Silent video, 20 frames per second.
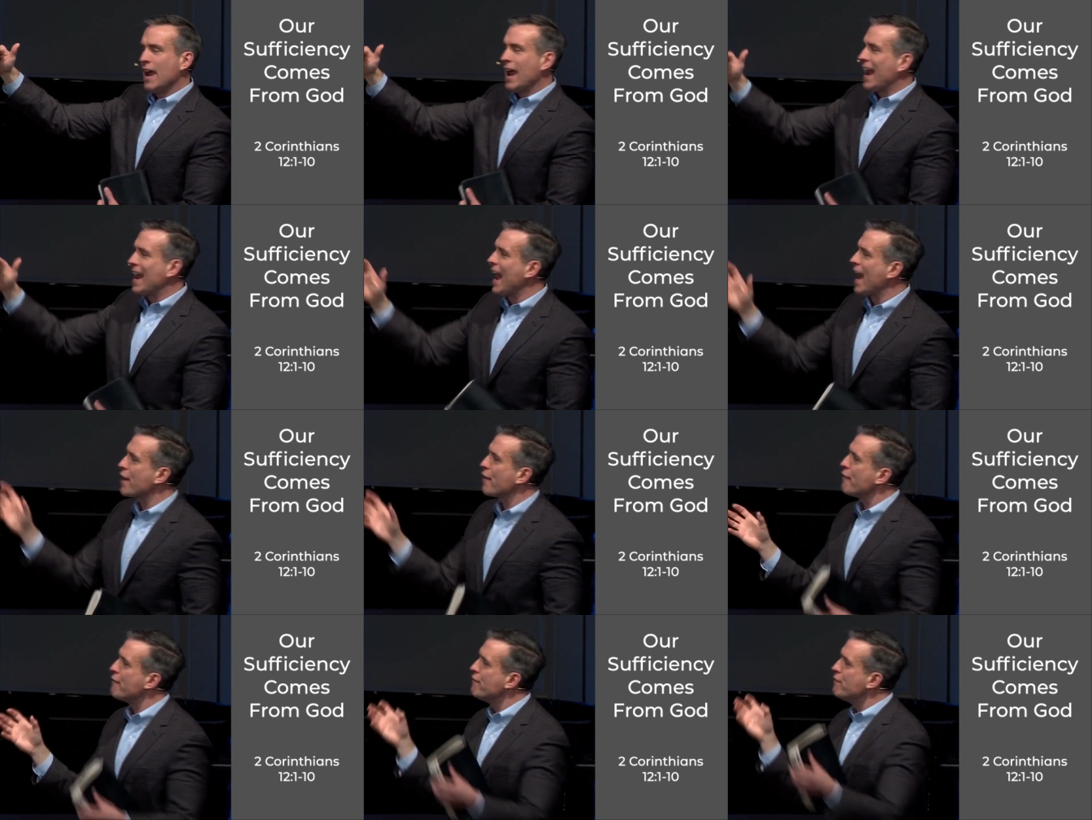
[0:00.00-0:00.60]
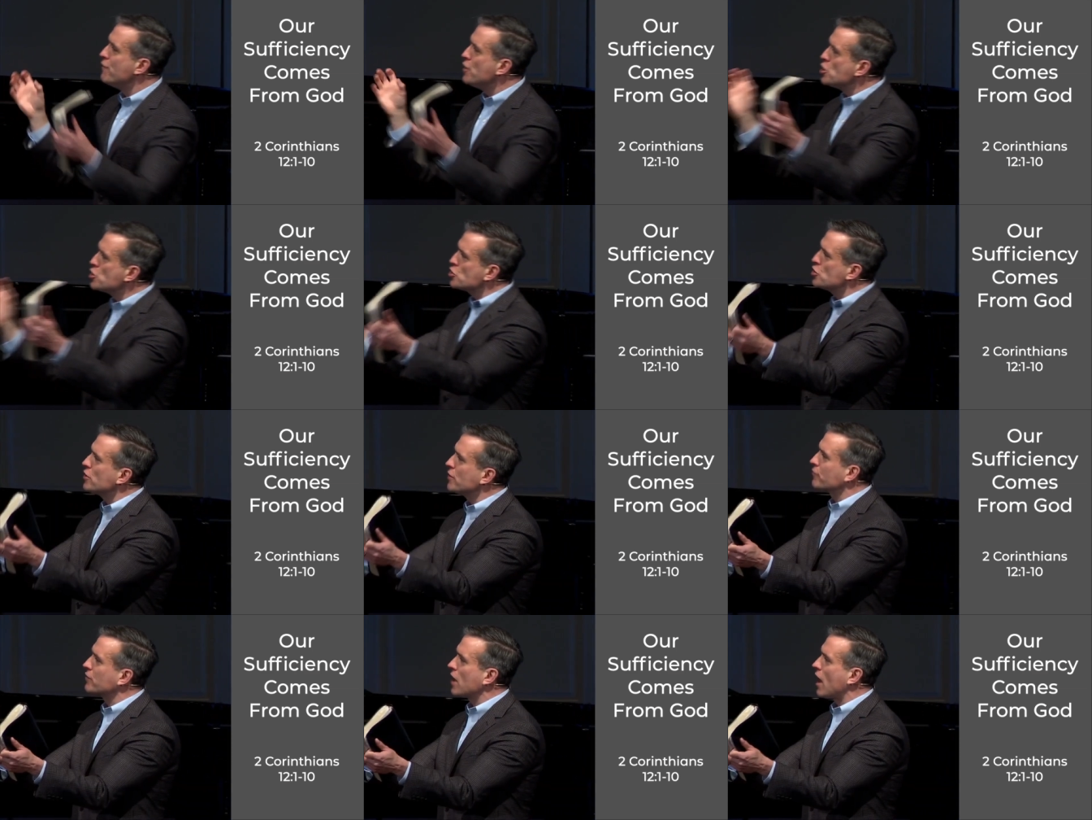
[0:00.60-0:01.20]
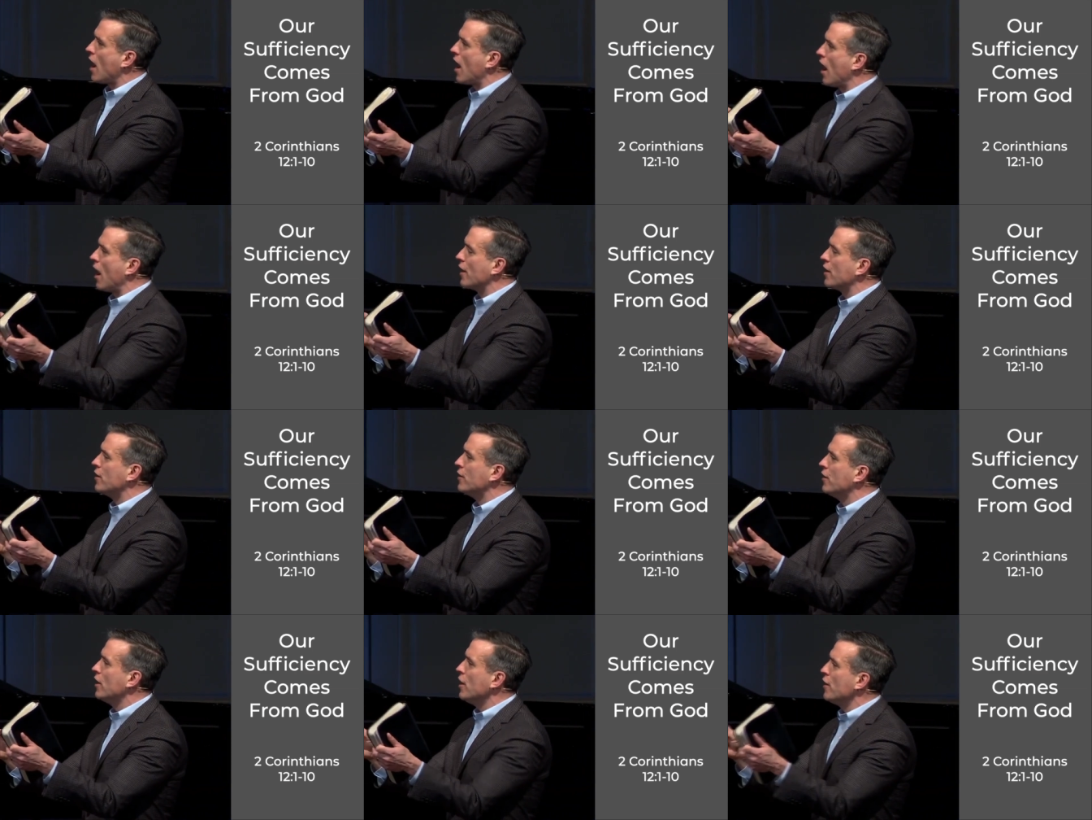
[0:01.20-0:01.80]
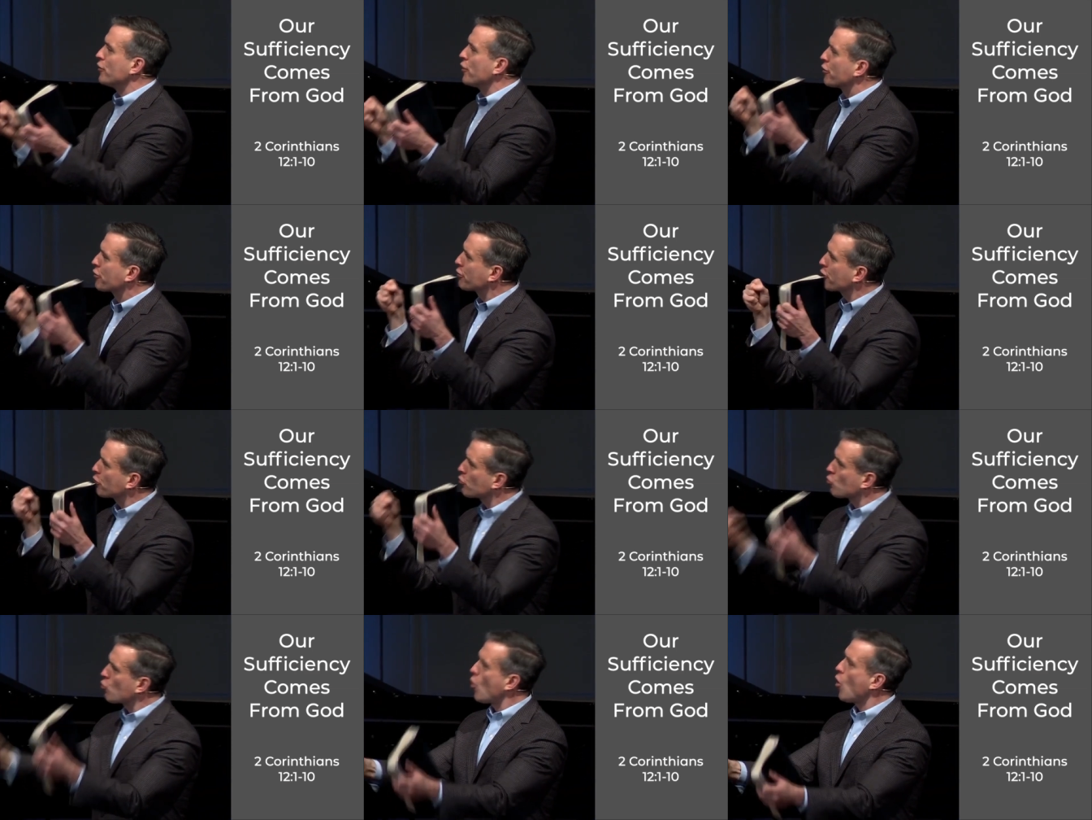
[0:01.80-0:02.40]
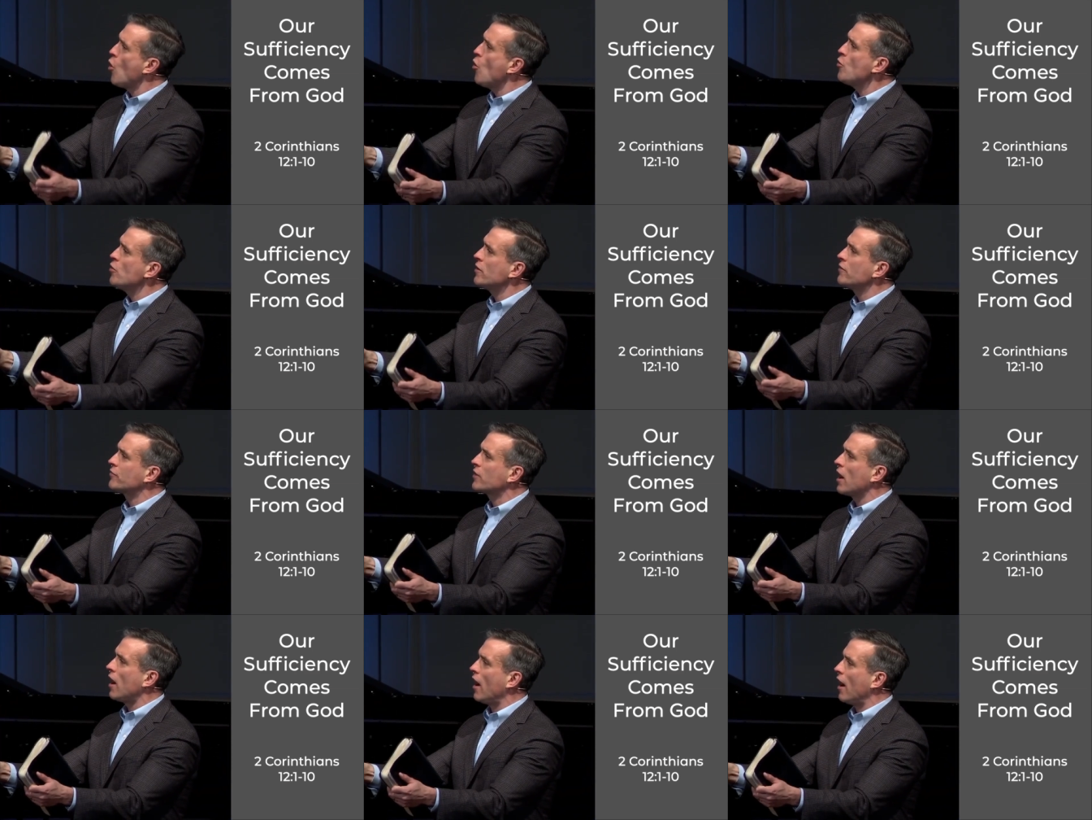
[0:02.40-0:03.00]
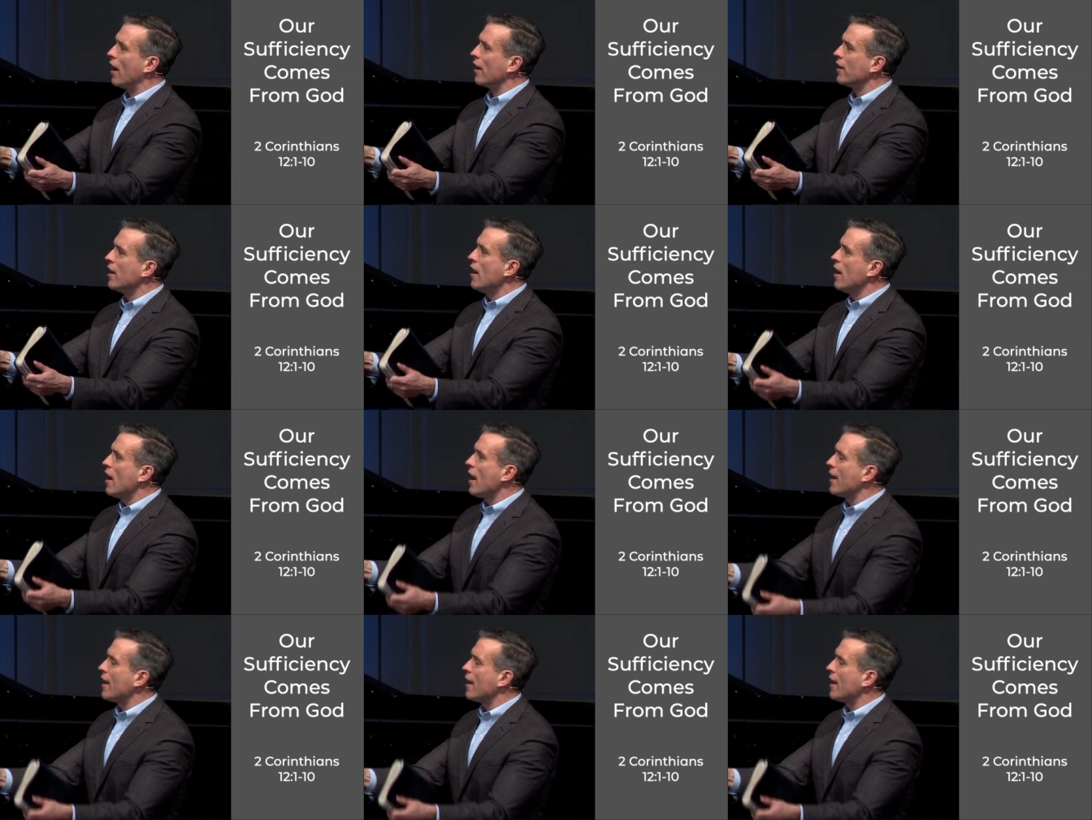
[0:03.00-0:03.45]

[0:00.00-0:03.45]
and had a vision of God and the throne of God.